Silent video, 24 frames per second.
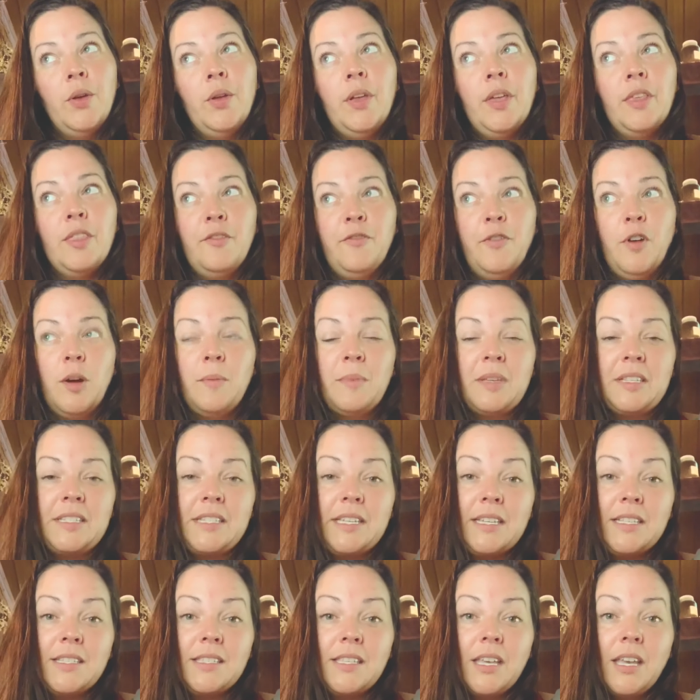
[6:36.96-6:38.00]
in the
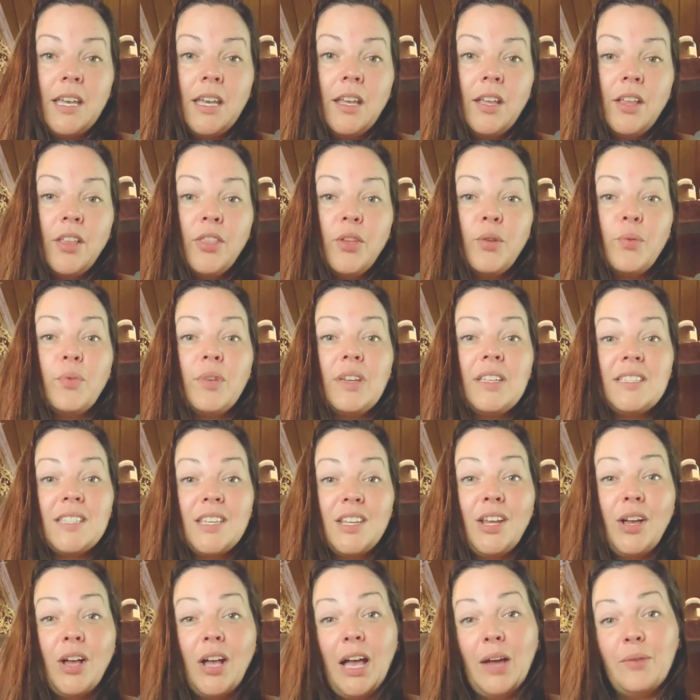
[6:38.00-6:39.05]
pharmacies, the
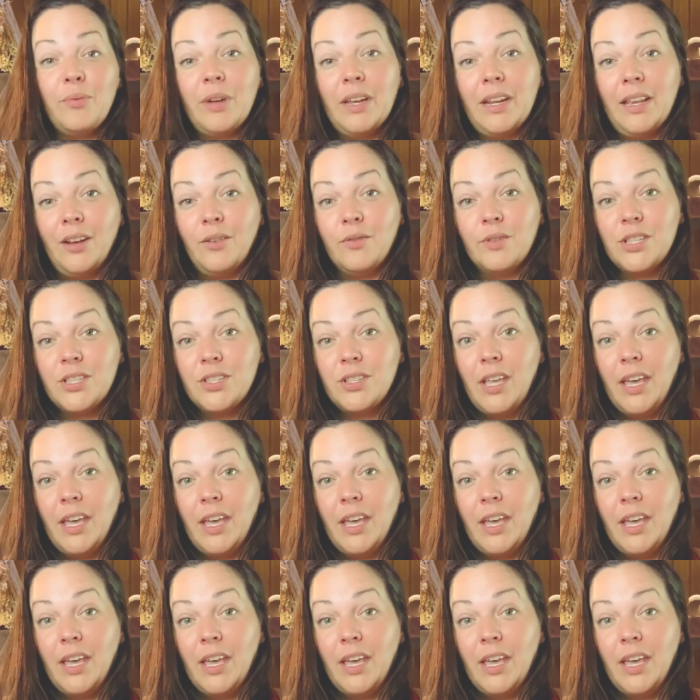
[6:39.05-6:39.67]
reason I ran